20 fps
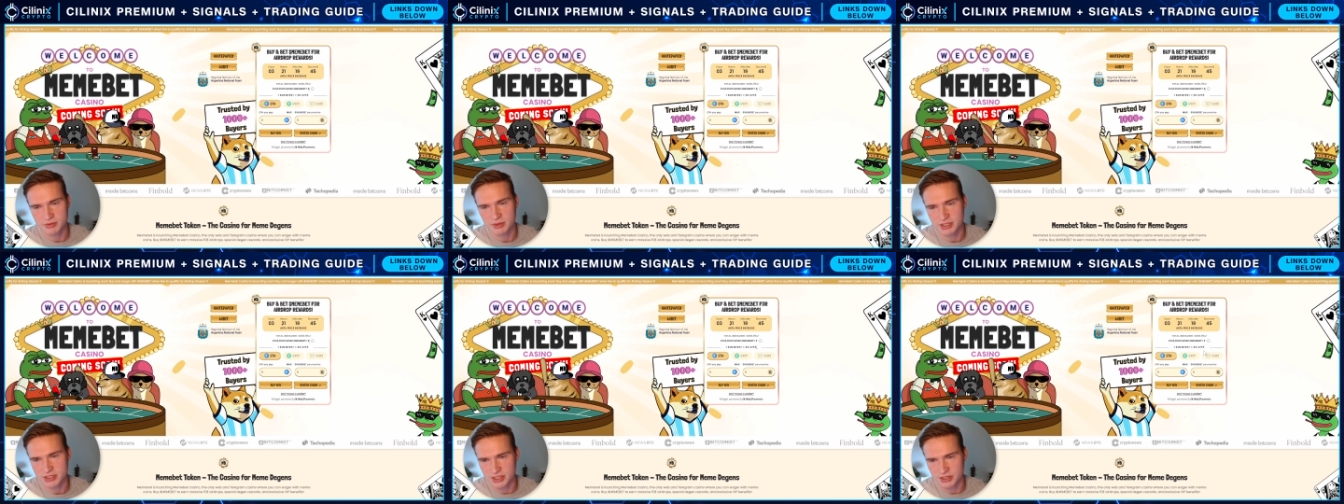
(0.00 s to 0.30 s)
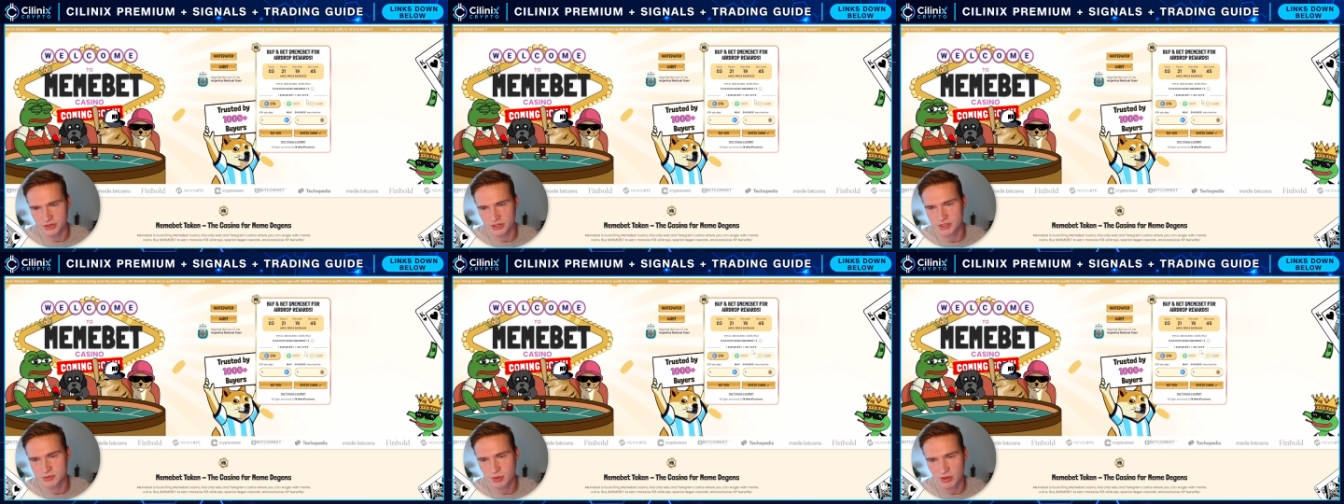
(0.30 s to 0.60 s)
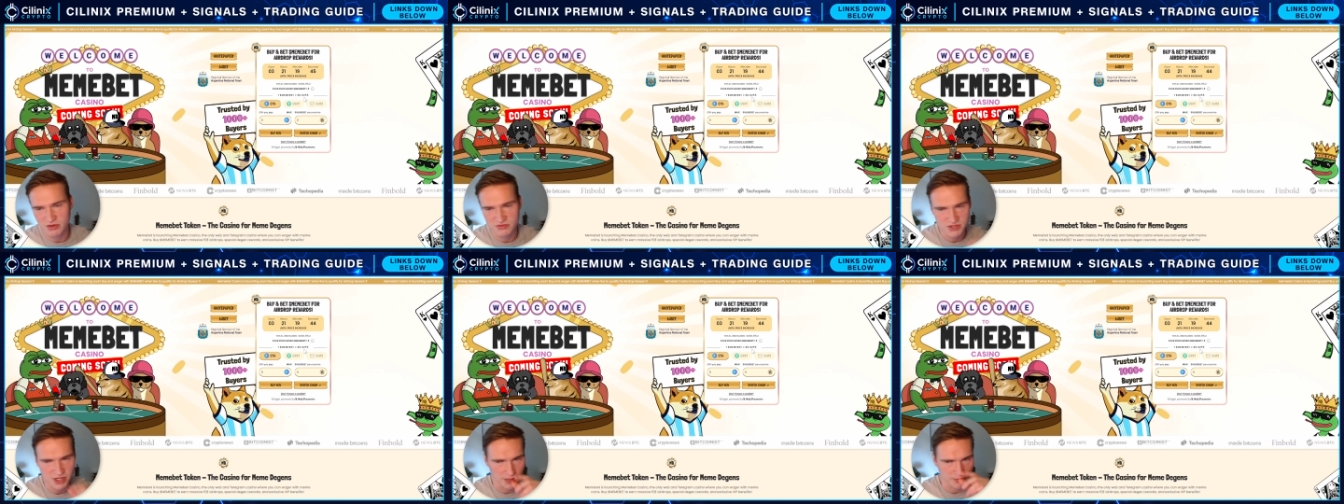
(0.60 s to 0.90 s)
Because at this
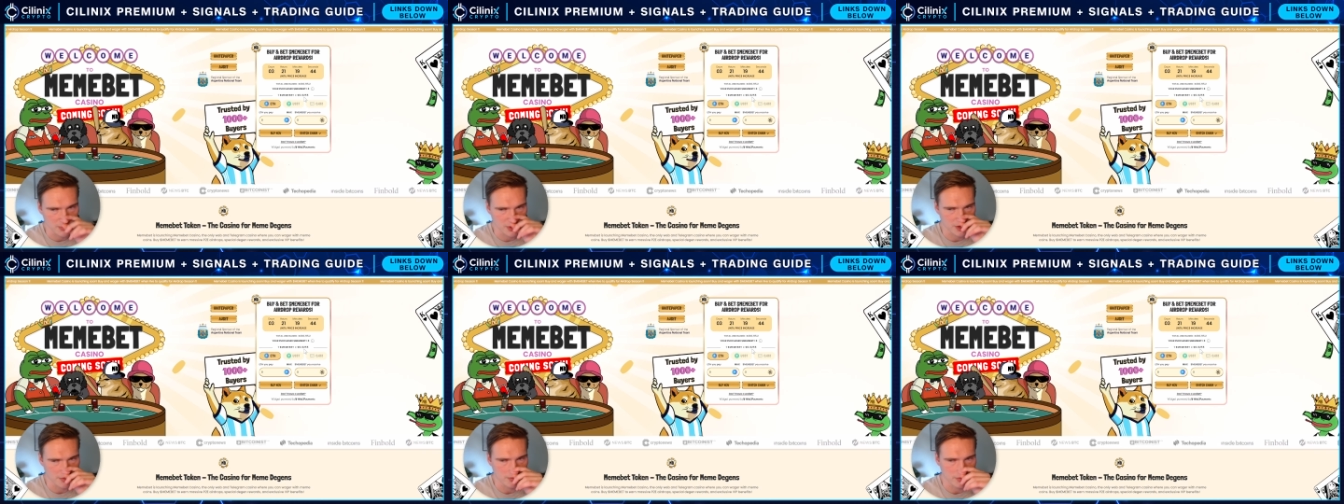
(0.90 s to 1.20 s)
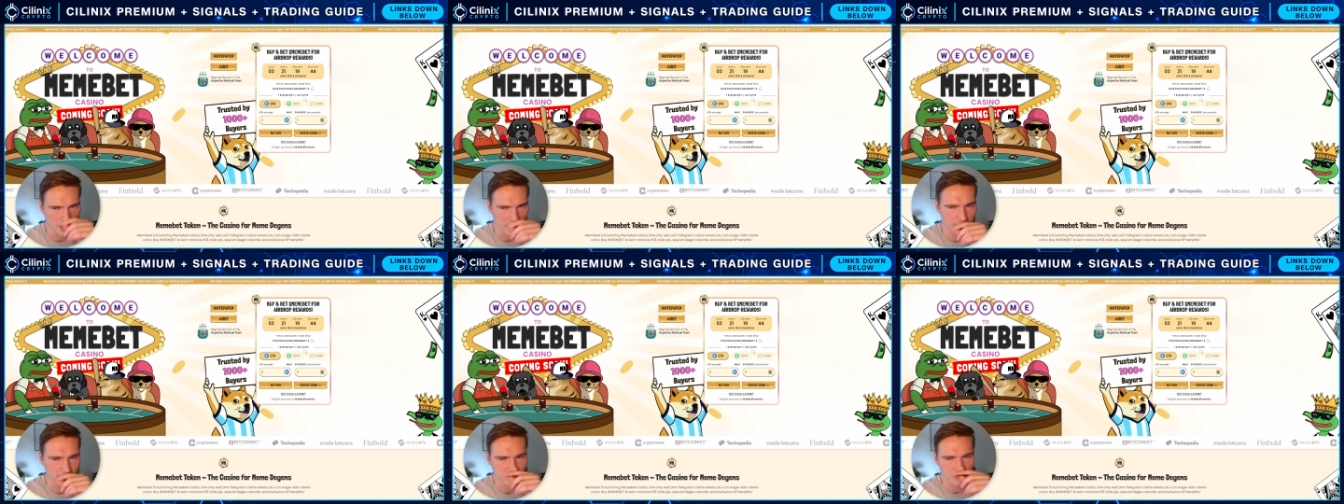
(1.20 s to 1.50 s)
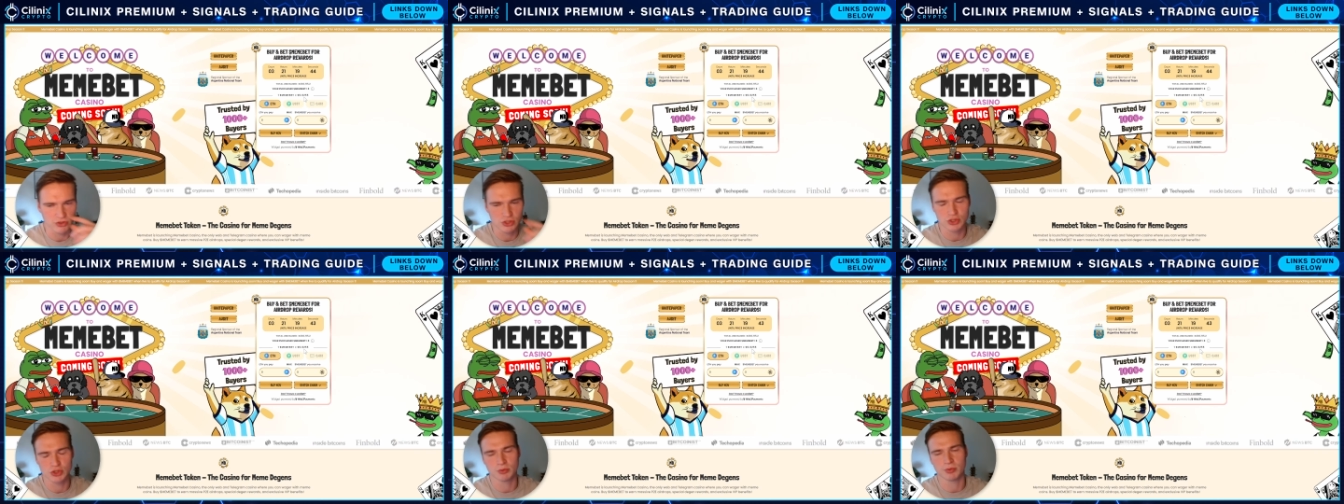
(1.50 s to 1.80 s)
point of time, you can buy it
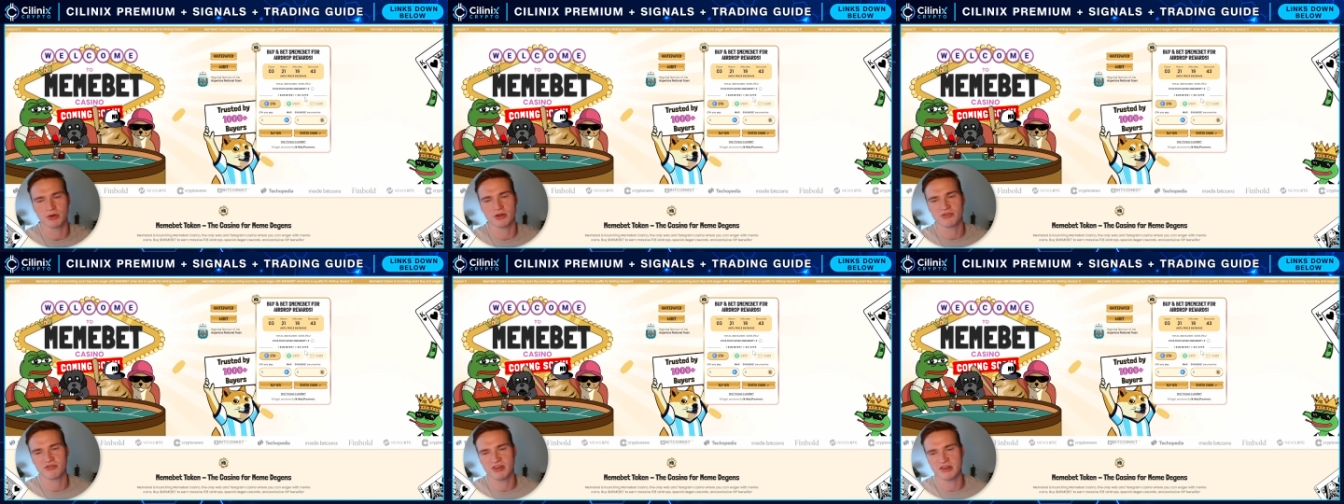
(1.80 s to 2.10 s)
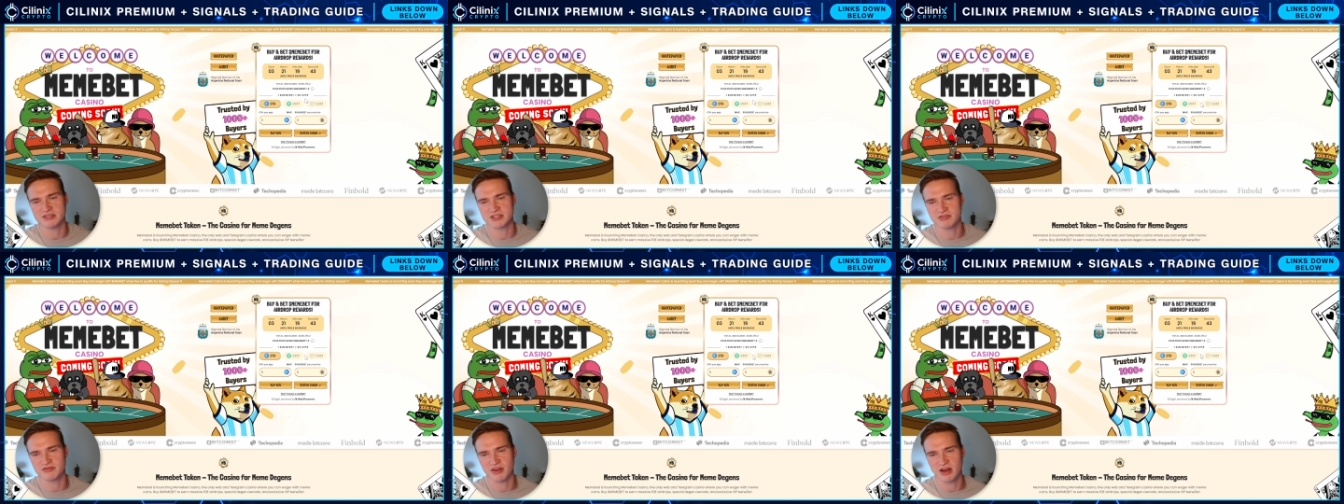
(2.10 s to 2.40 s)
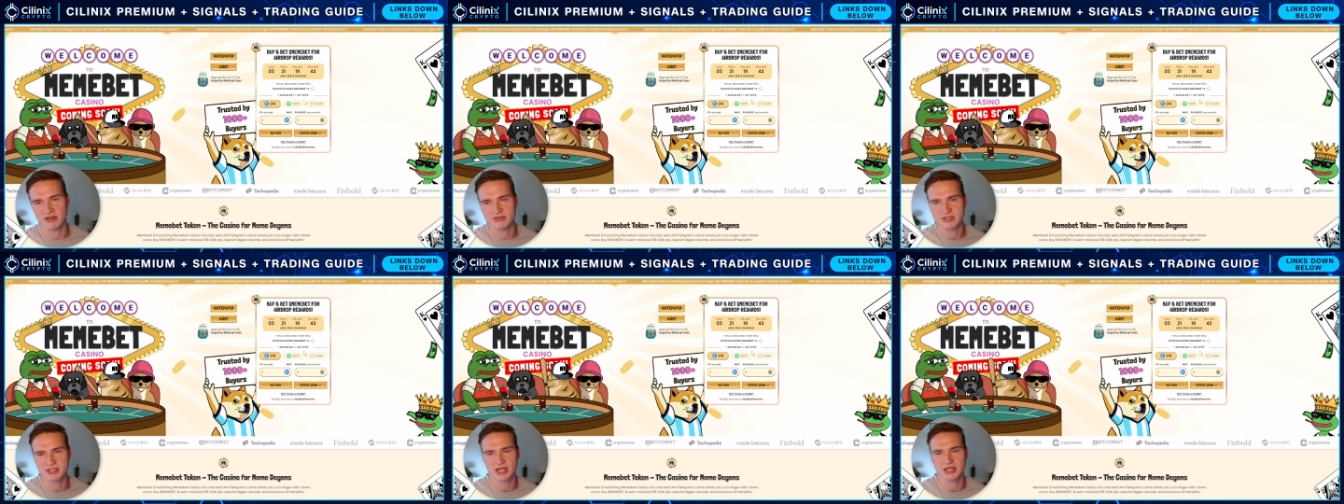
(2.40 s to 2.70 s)
for
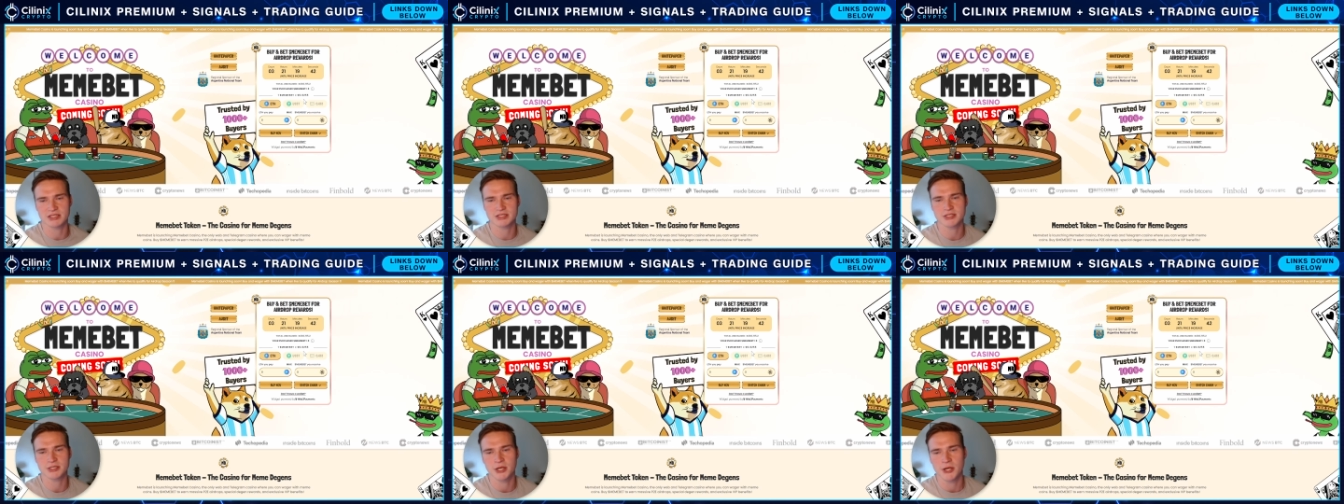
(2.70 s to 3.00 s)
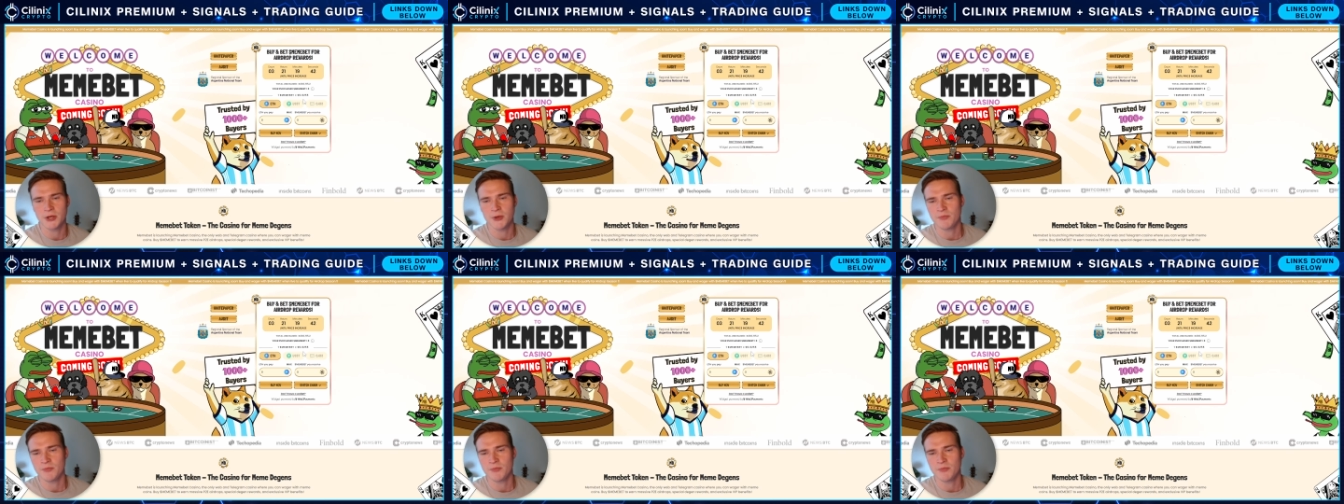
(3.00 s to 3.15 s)
2.55 cents,